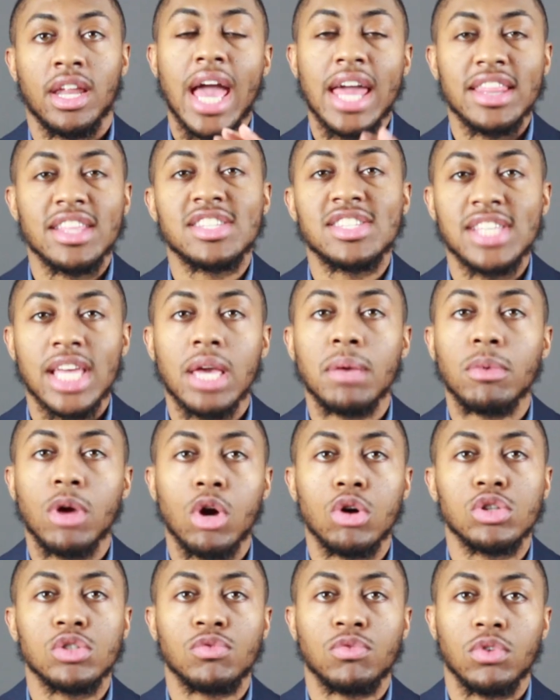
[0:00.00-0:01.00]
And the same
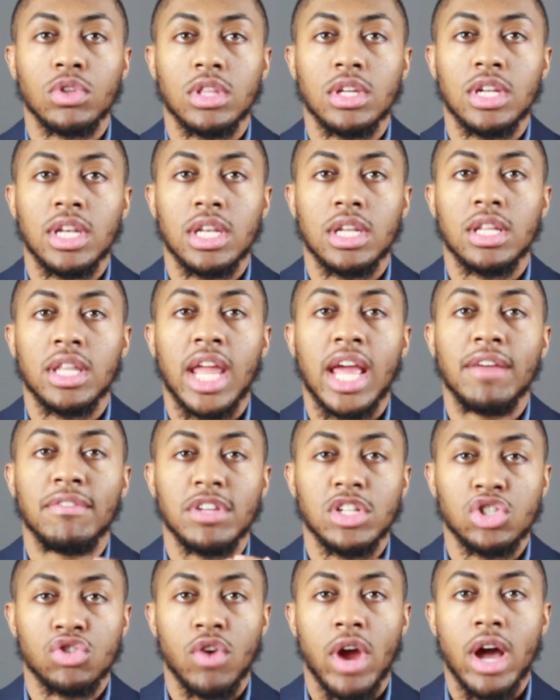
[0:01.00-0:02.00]
goes for the
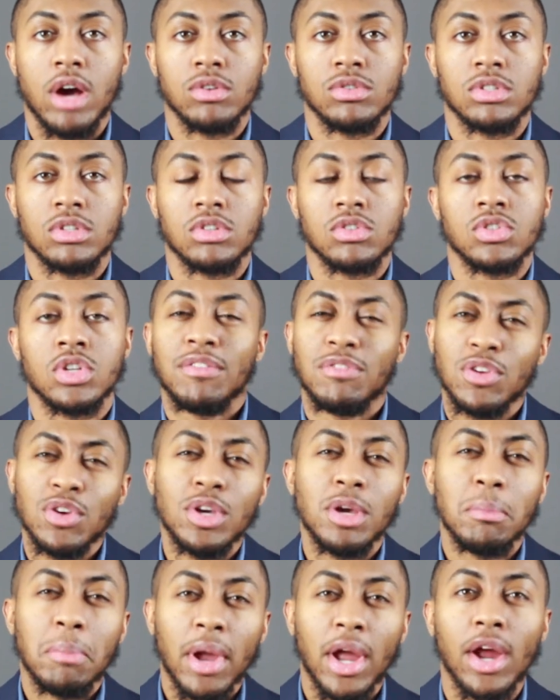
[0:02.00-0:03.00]
navy trousers. If you
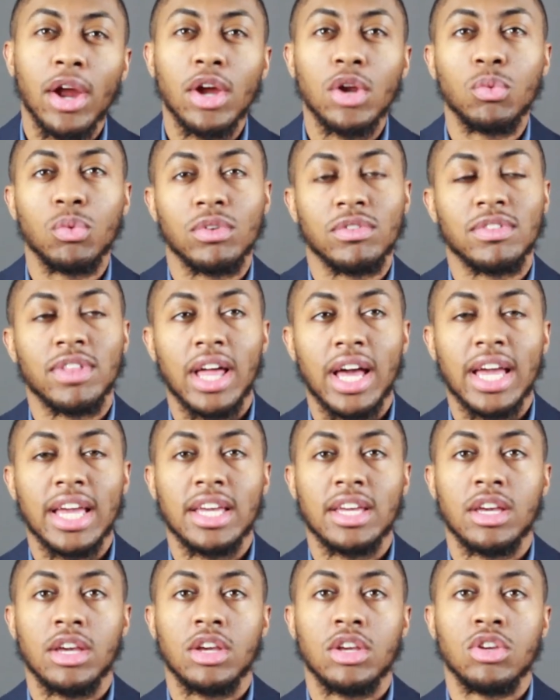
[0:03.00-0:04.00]
can pair it with
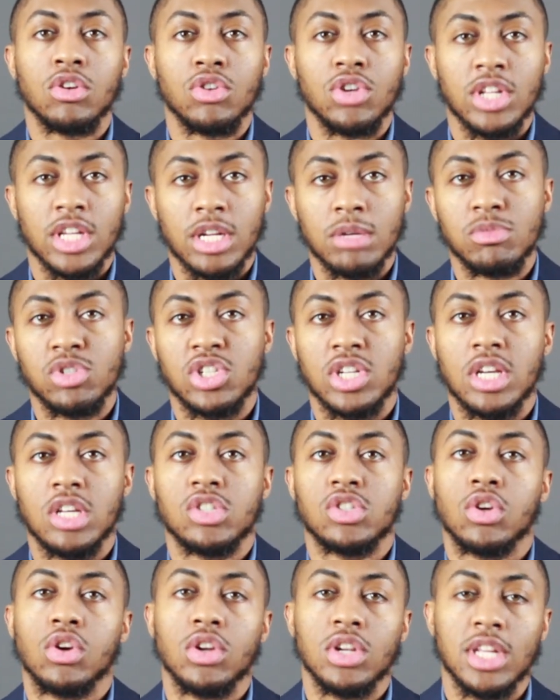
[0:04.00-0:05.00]
like your denim
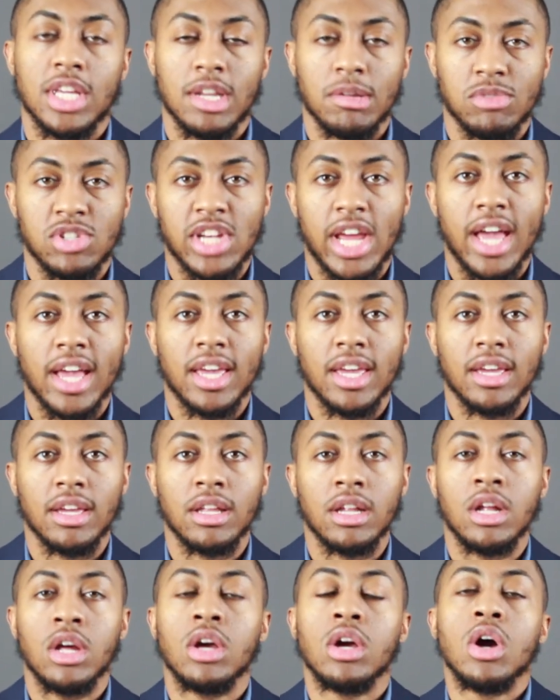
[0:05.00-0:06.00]
jeans or your denim
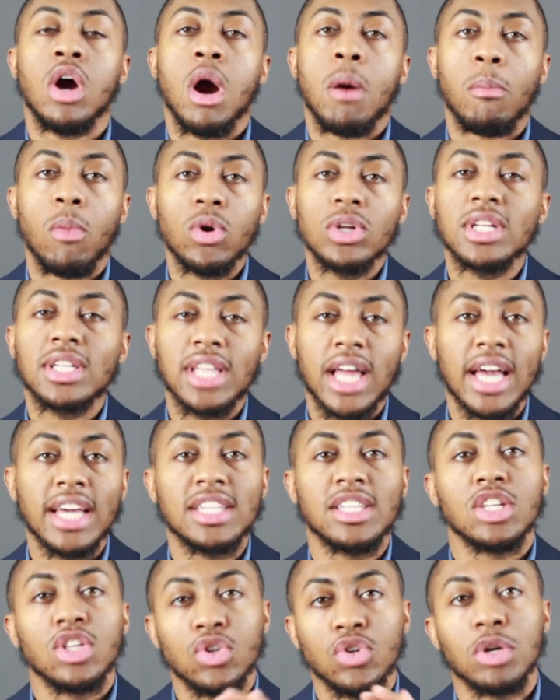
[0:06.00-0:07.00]
jacket, more than
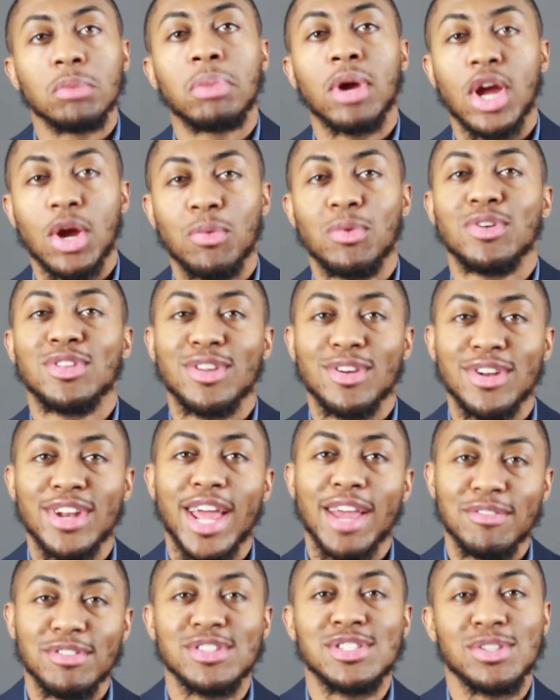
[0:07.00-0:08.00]
likely you can pair it with your
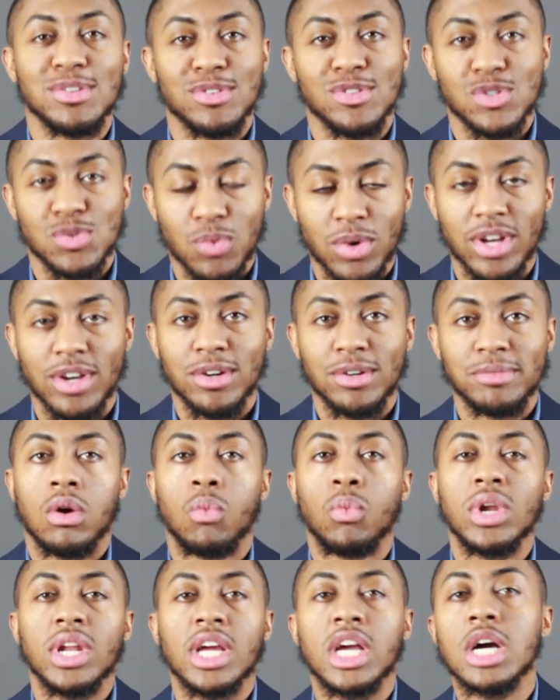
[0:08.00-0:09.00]
navy suit as well.
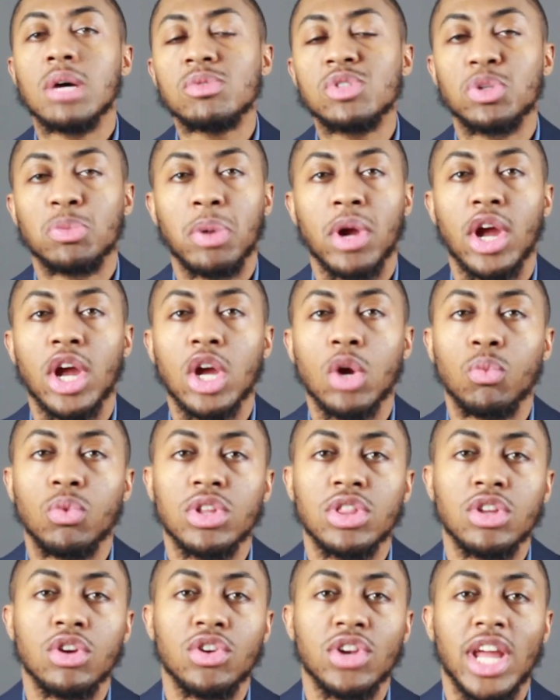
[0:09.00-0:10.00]
When it comes to pairing
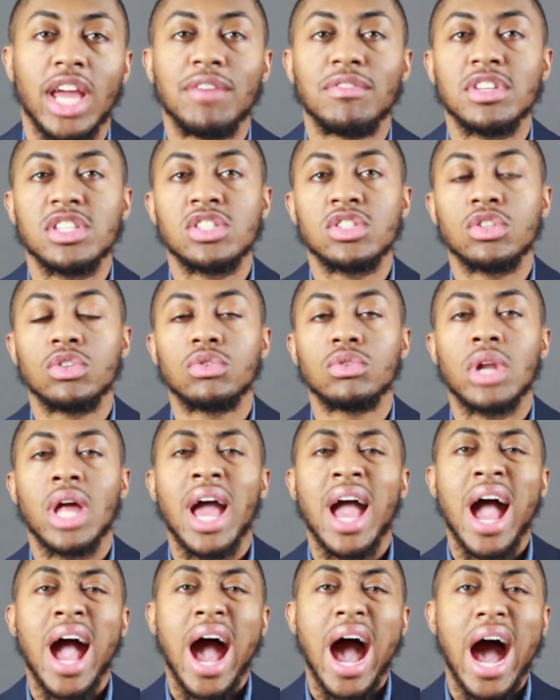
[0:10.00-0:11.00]
with your navy suit,
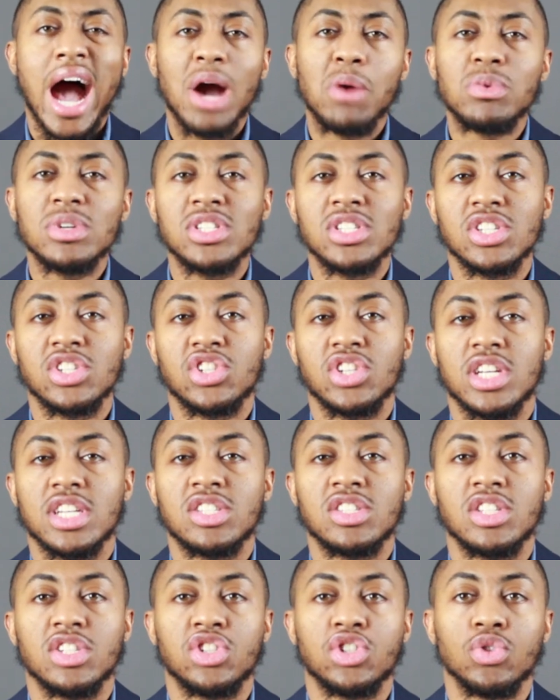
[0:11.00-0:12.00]
I would
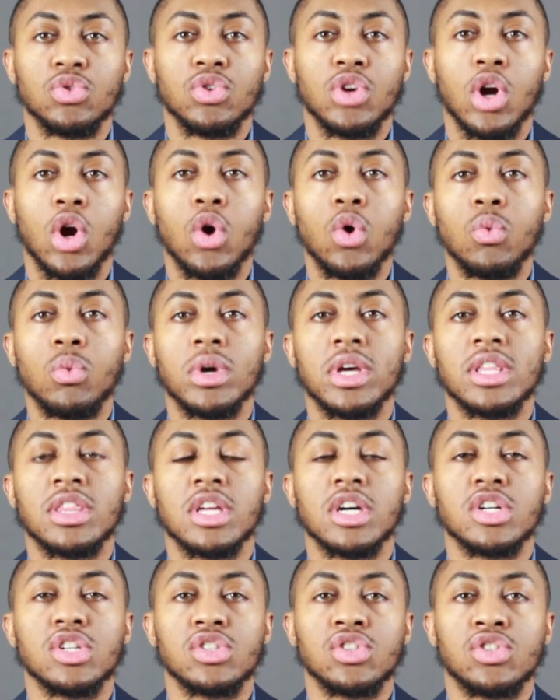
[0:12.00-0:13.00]
suggest that you go
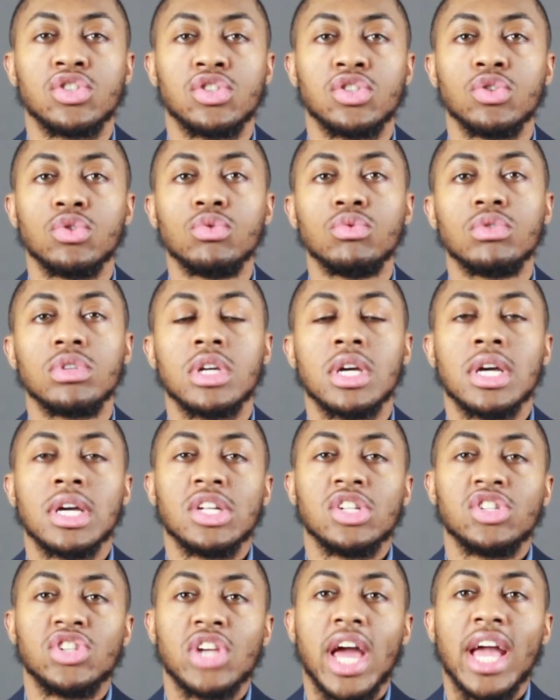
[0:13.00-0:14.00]
with a suit
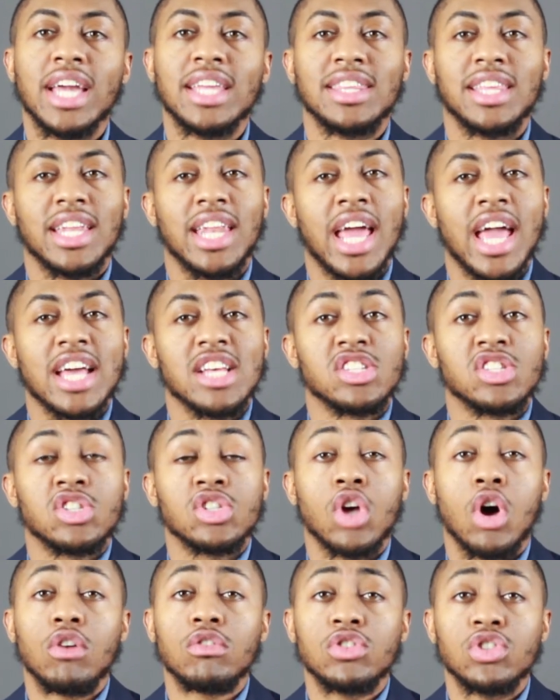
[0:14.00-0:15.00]
jacket that has
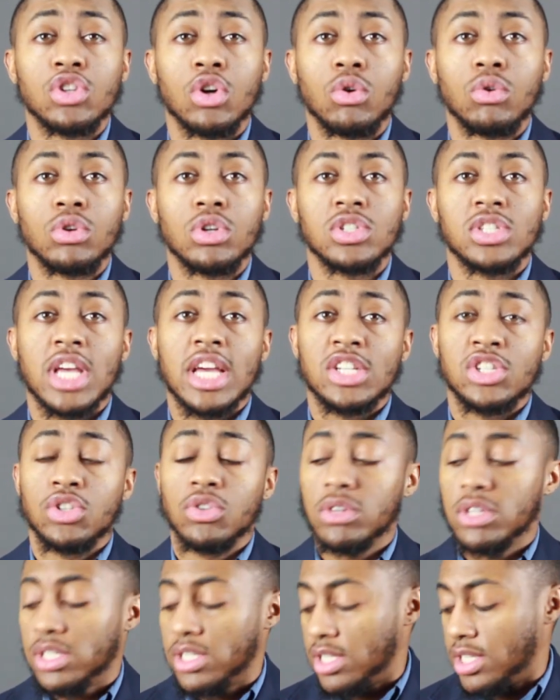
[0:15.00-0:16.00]
soft shoulders. As
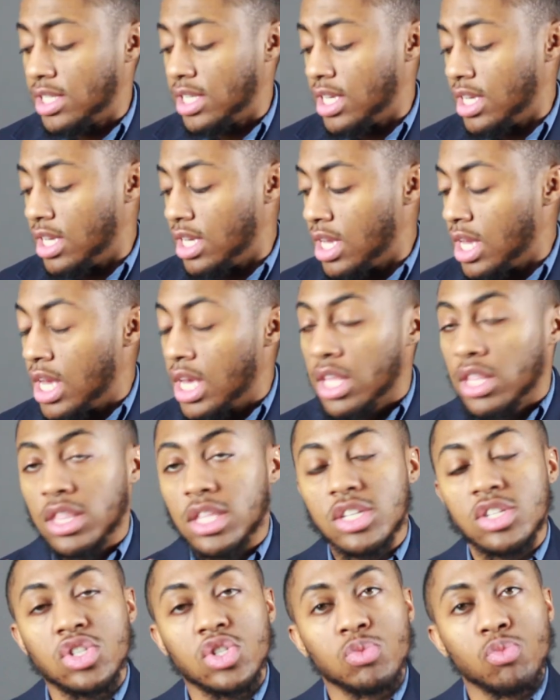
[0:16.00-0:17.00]
you can see,
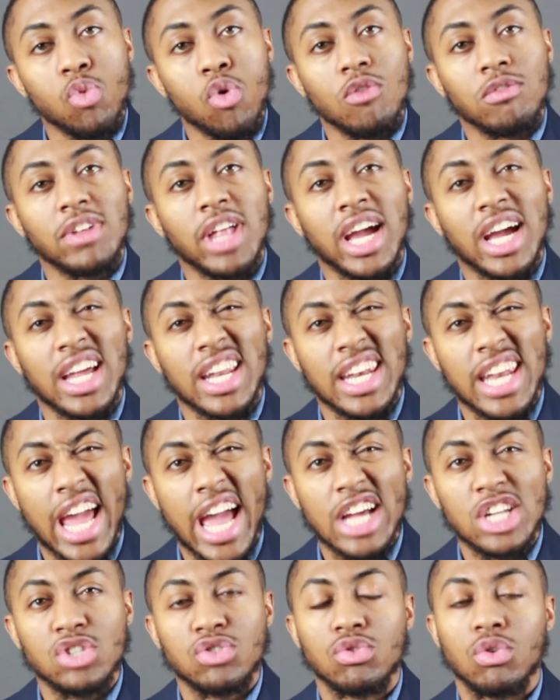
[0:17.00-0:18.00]
this is more of like a
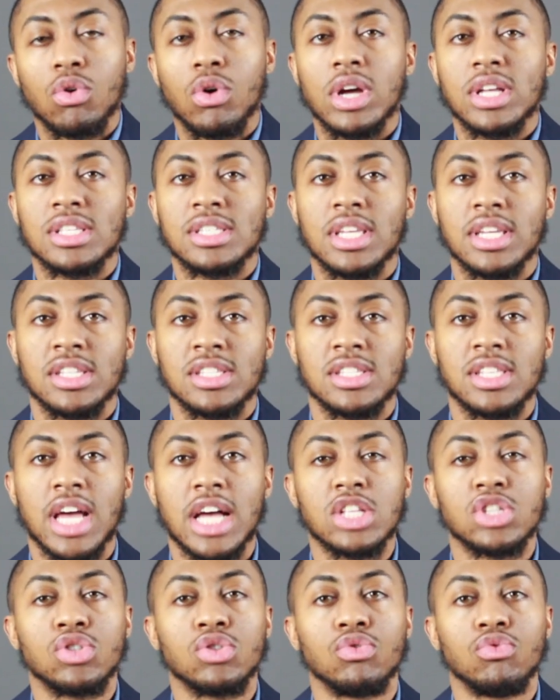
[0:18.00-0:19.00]
natural, it's, it's
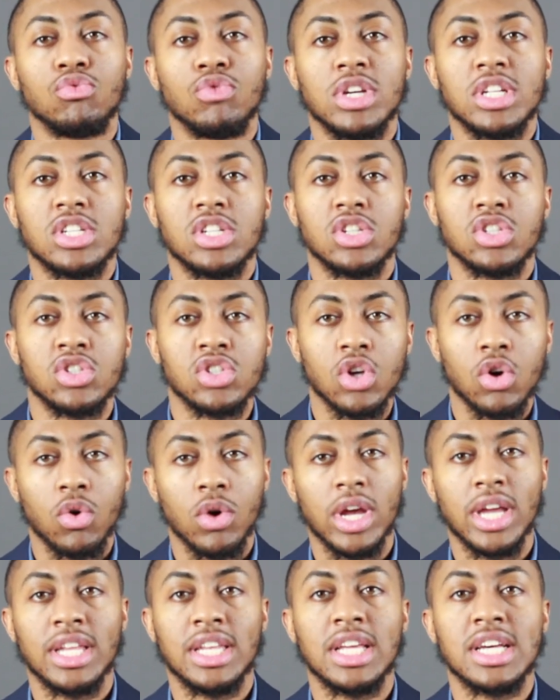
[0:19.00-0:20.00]
not too rigid,
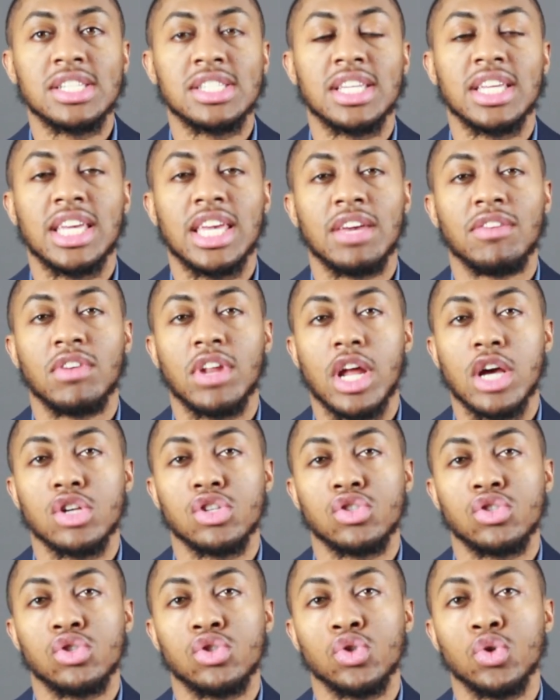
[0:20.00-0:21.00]
so it doesn't give it
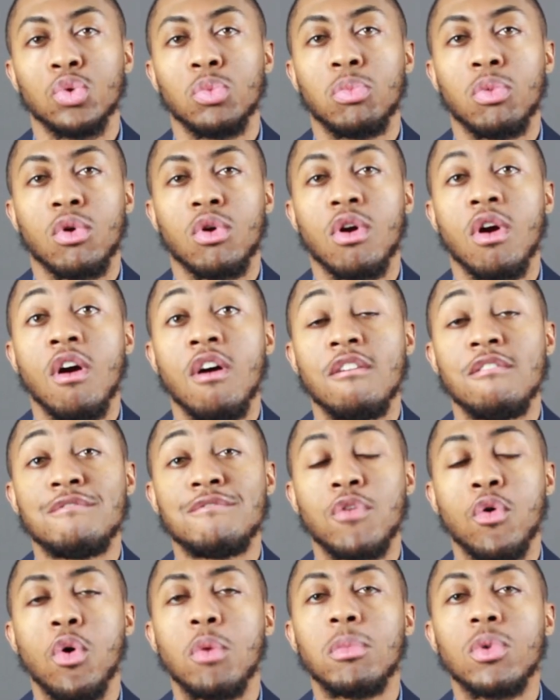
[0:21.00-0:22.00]
a super
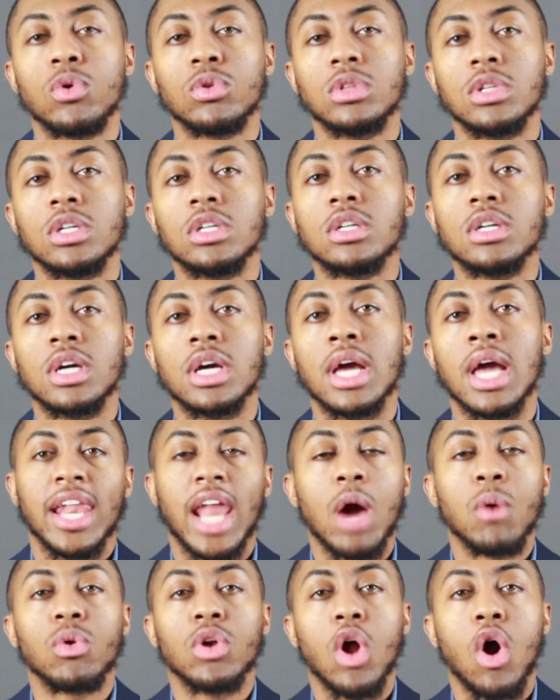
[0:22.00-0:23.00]
formal look.
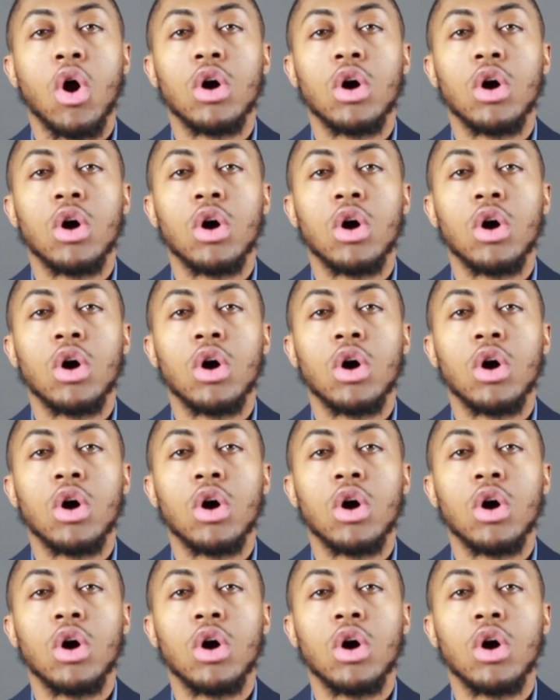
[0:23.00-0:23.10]
And I would